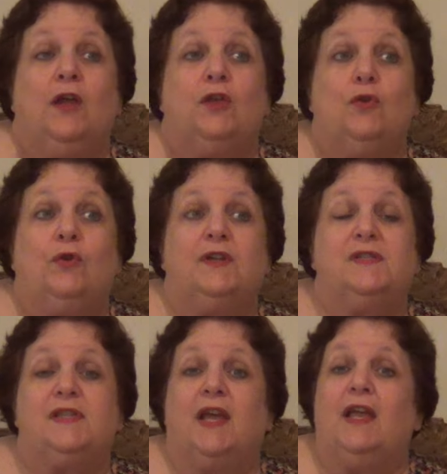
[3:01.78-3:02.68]
you could
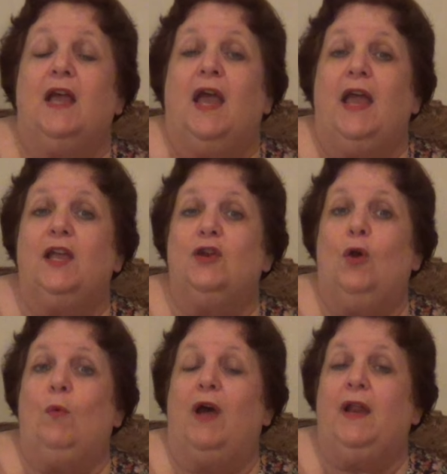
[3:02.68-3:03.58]
say, hey, you
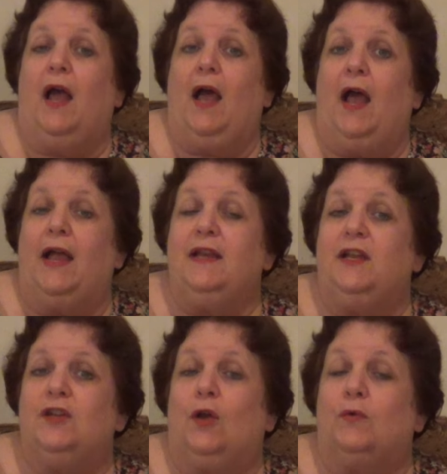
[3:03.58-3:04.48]
know what, I
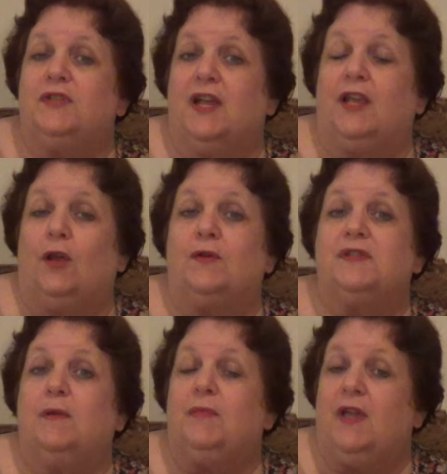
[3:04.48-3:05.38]
need to go take care of
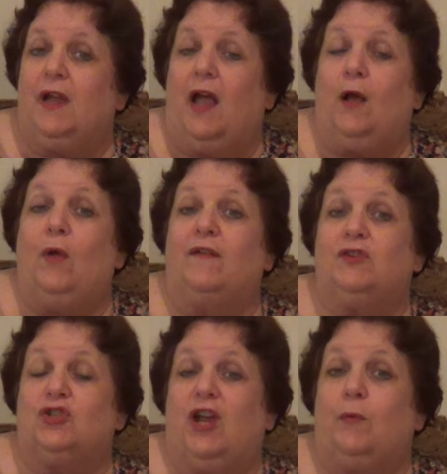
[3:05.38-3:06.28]
something, I'll have
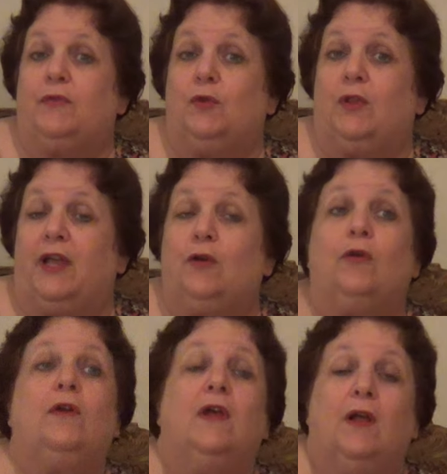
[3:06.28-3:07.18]
to chat with you
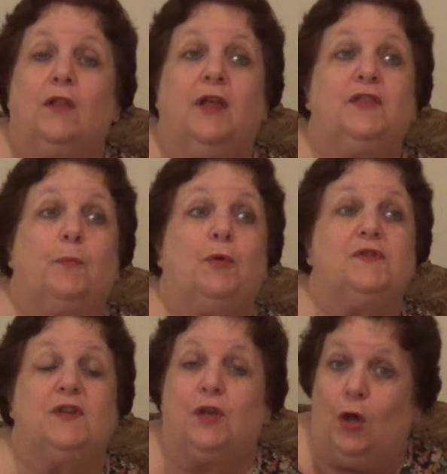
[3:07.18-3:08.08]
later, let the
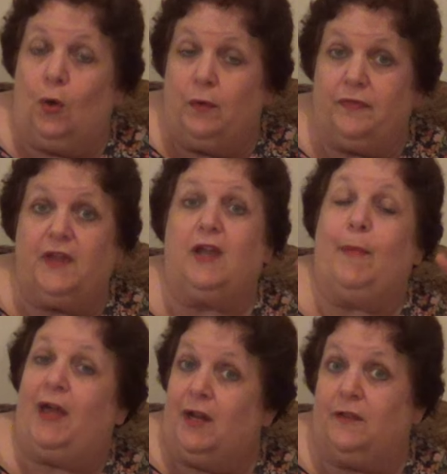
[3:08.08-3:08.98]
person go, think
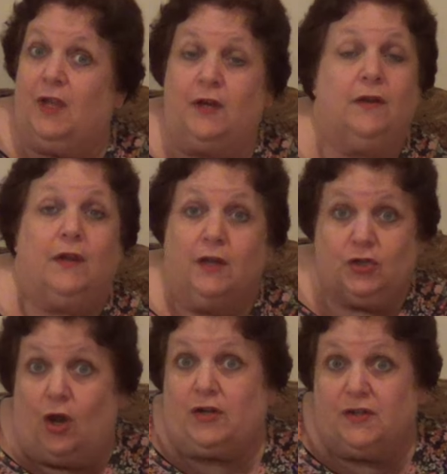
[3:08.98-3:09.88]
about it, and then
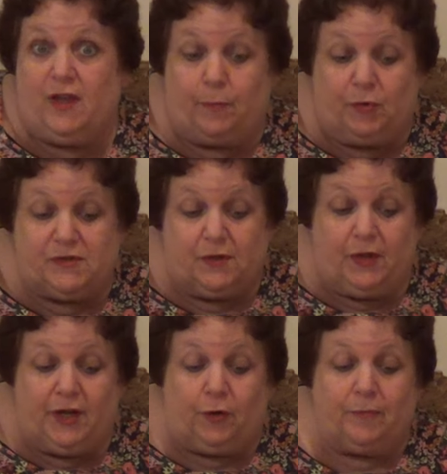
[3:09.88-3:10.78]
talk to that person
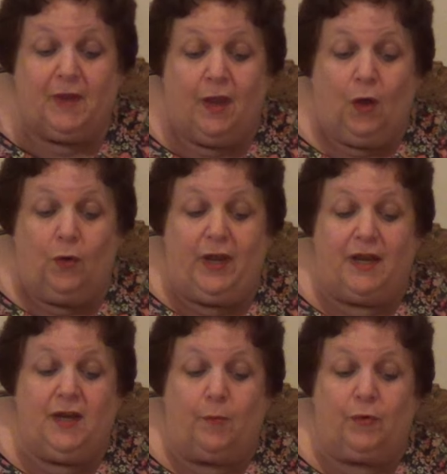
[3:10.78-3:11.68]
later.
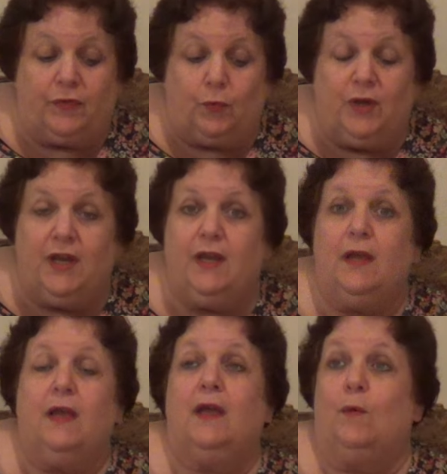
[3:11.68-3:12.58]
Okay, number three,
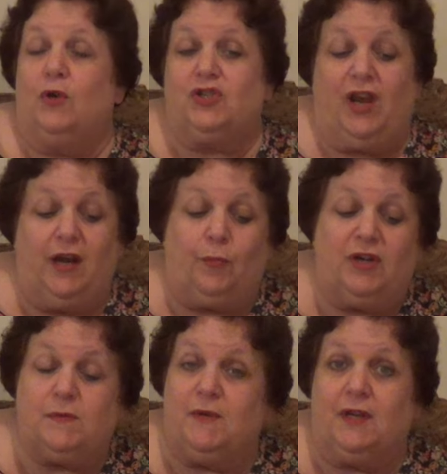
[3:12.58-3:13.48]
which kind of
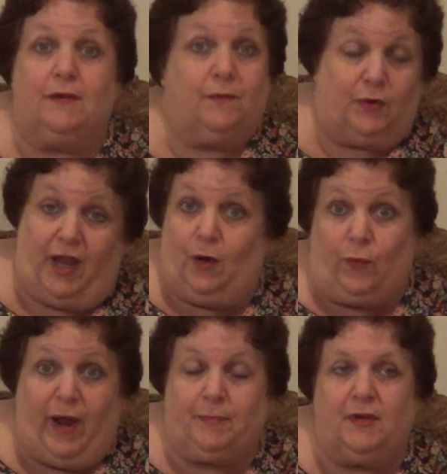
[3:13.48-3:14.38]
brings me to, kind of
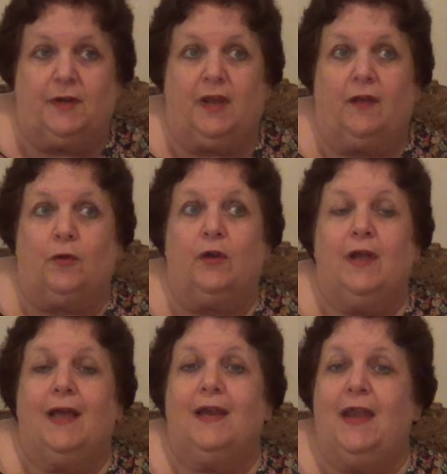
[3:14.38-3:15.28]
wrapped in together,
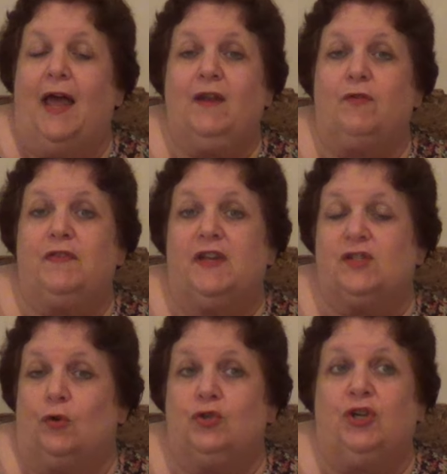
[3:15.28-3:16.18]
not
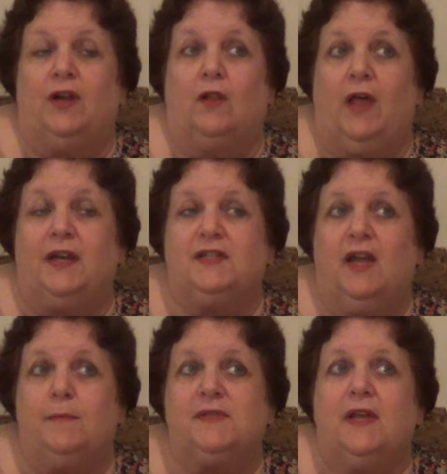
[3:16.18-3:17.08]
everything's urgent. A lot of
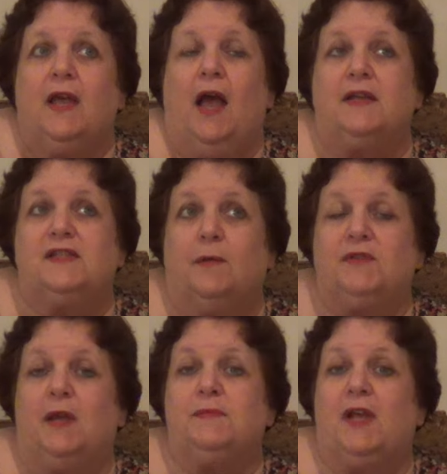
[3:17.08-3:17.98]
times,
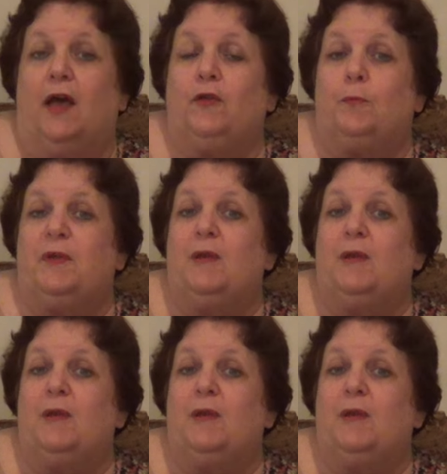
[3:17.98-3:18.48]
Sometimes I